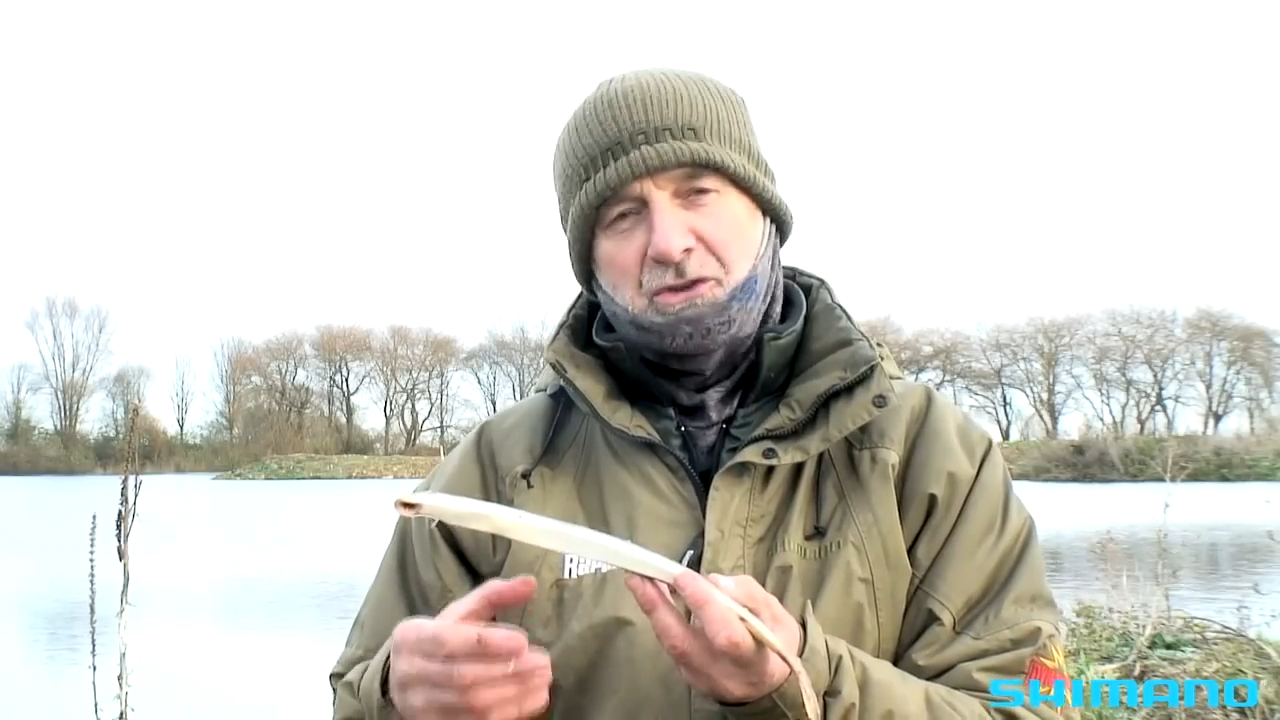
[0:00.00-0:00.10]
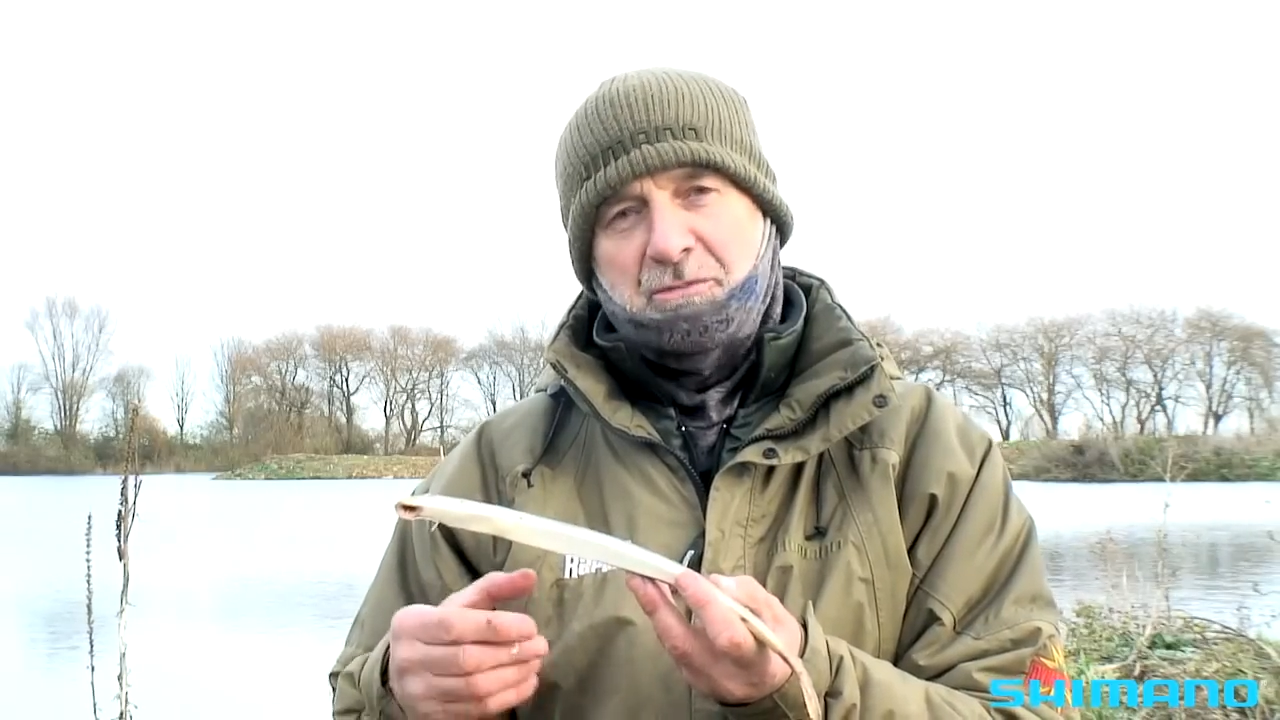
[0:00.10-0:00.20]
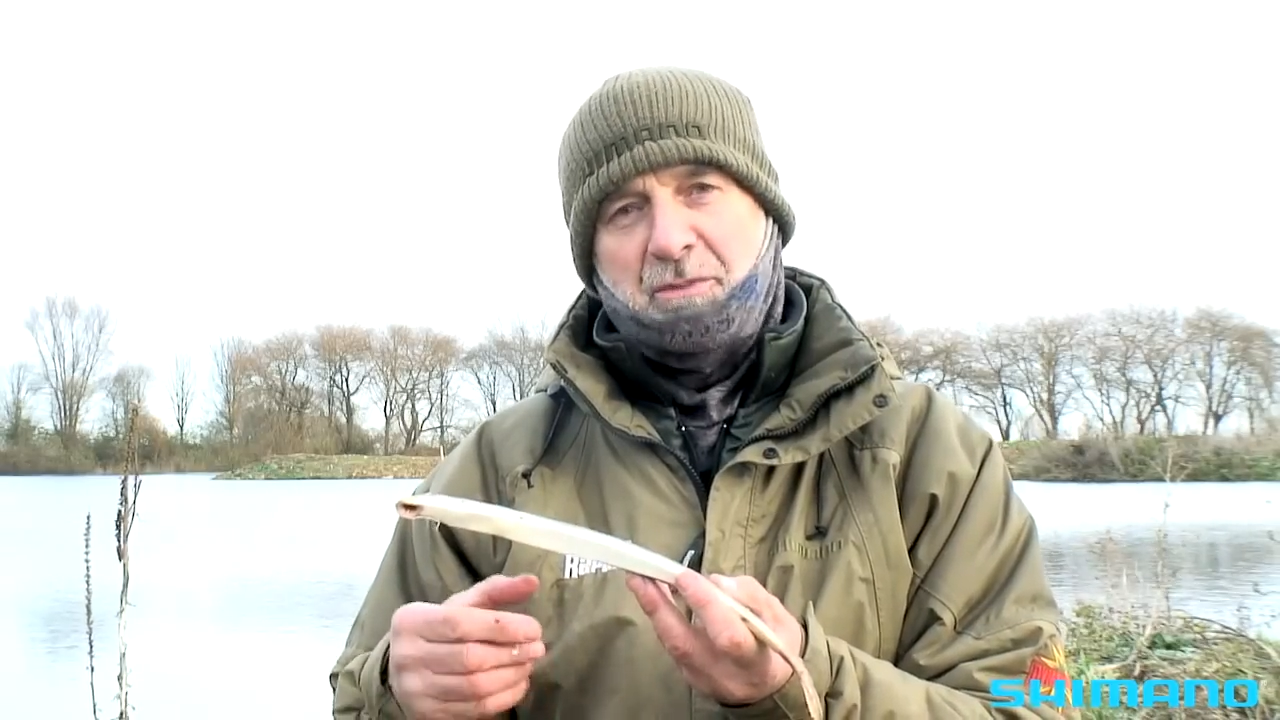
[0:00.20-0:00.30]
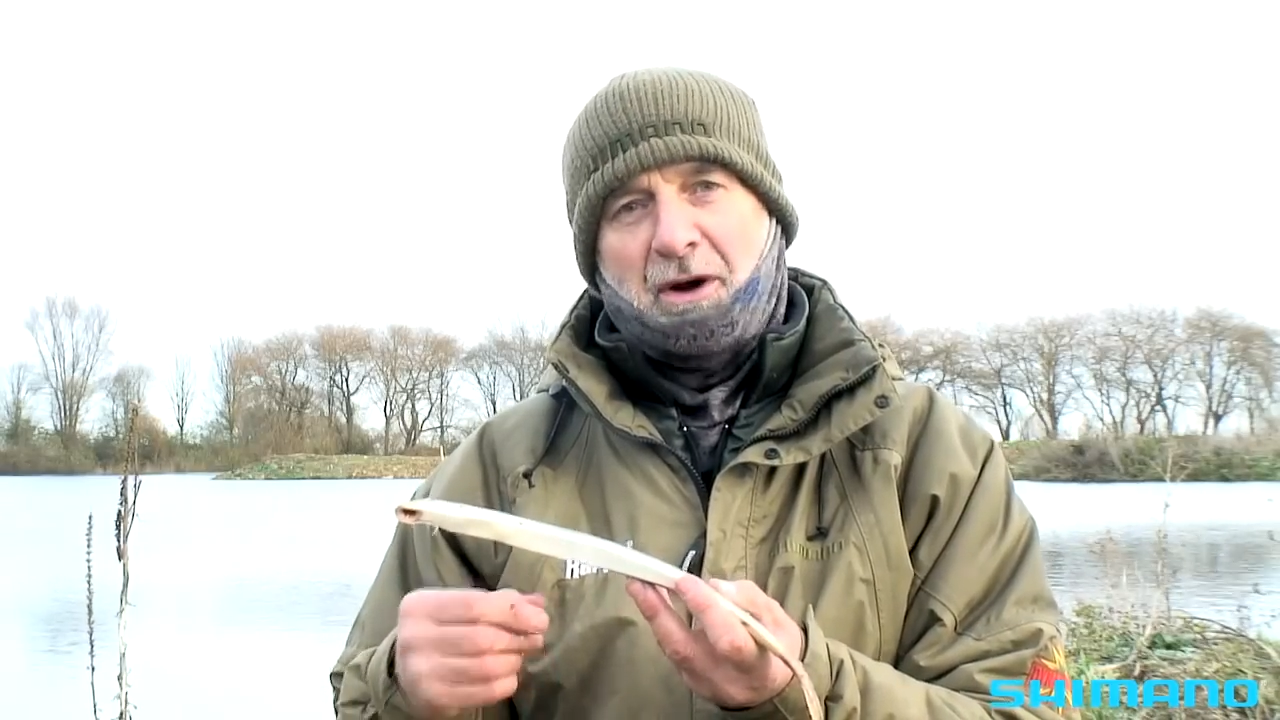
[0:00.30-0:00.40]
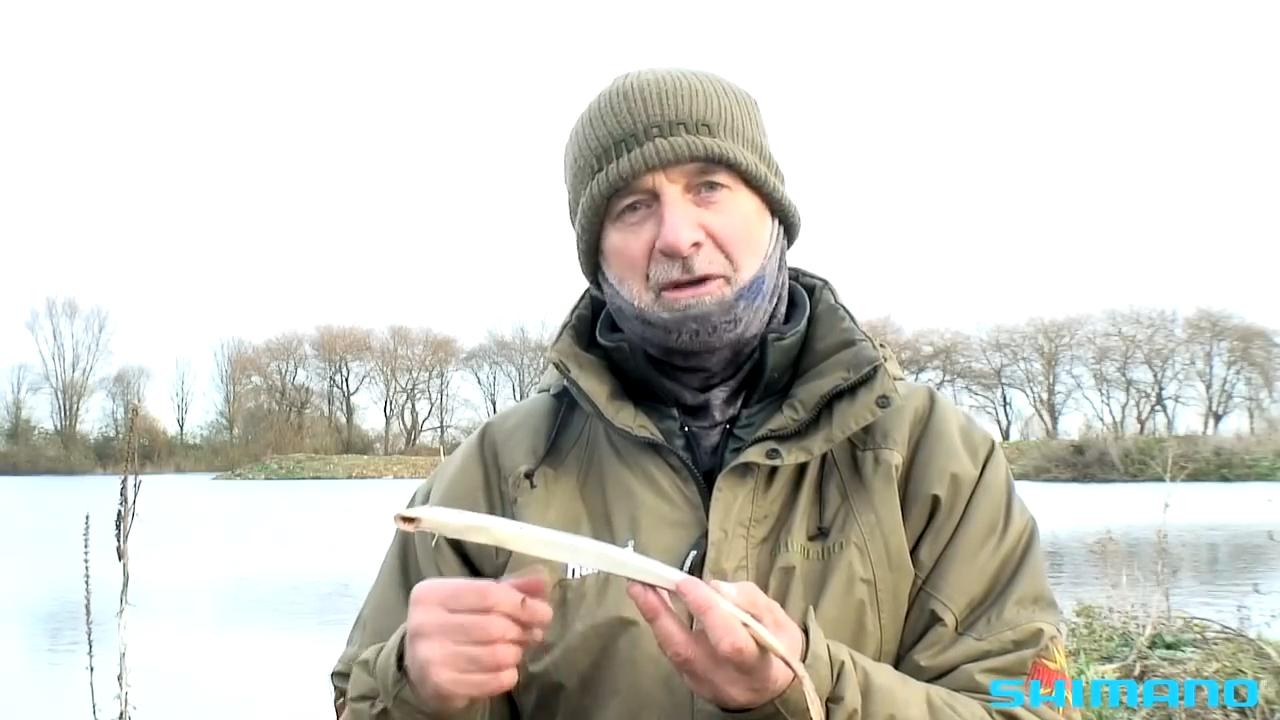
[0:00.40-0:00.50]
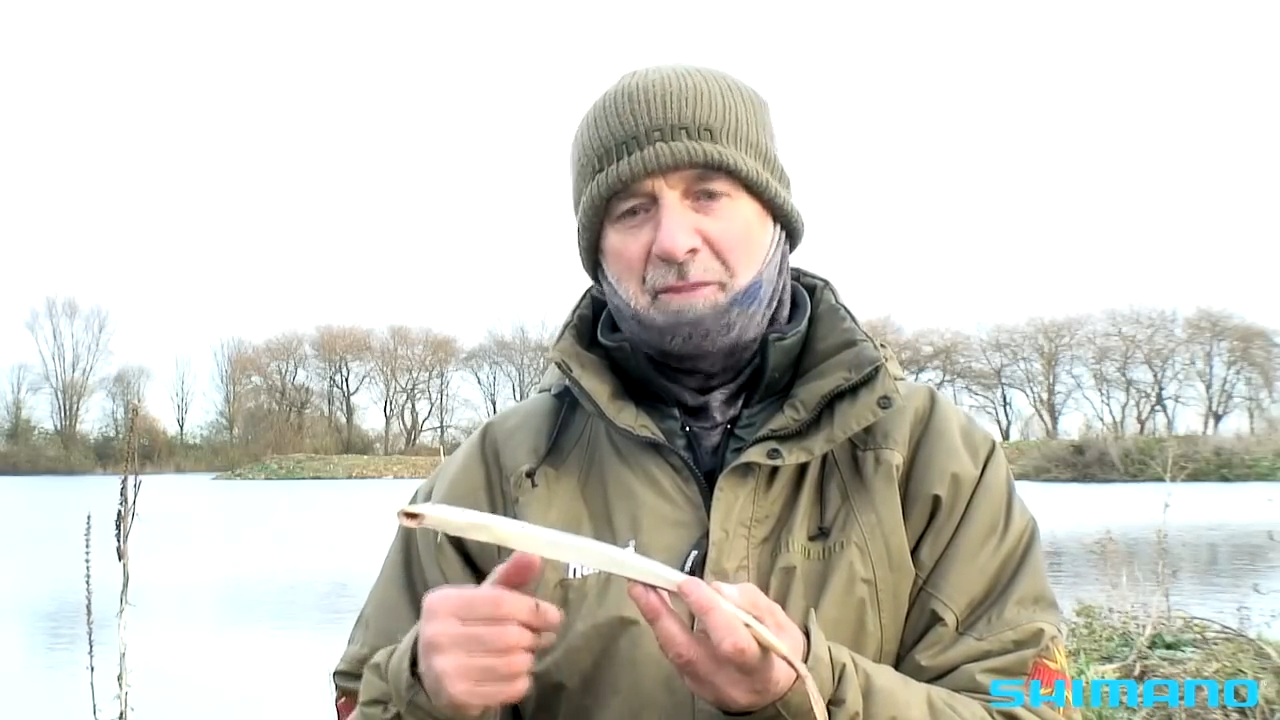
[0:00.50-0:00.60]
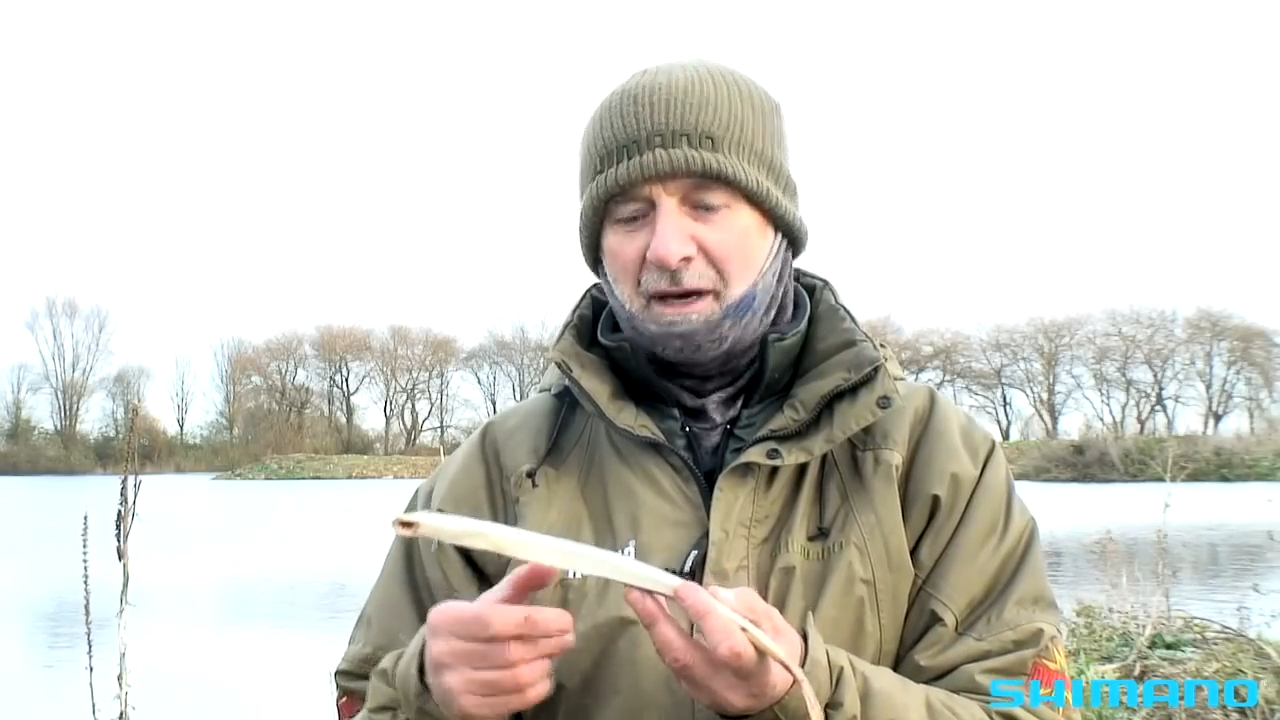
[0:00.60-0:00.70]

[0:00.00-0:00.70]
good pike